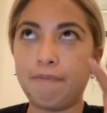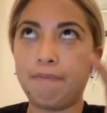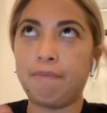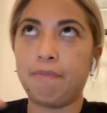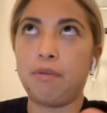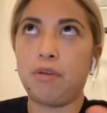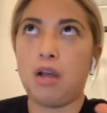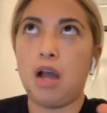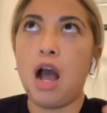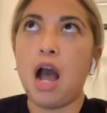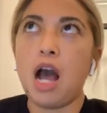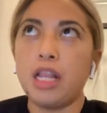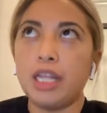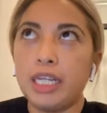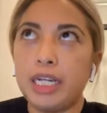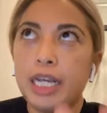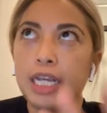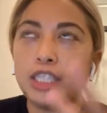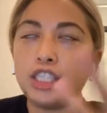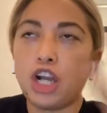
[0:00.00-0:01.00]

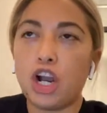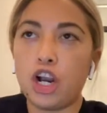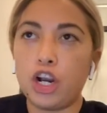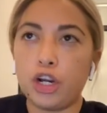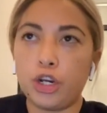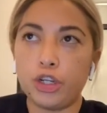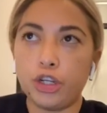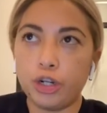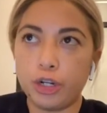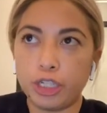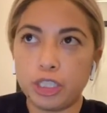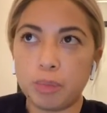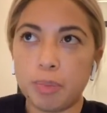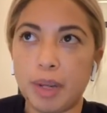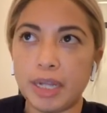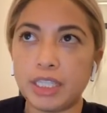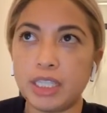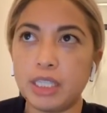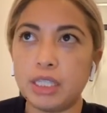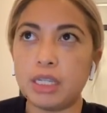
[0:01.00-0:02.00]
holidays are, you're
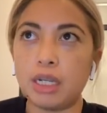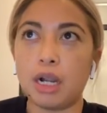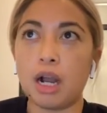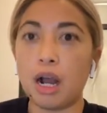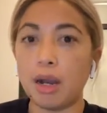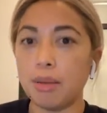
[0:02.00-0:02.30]
expected to come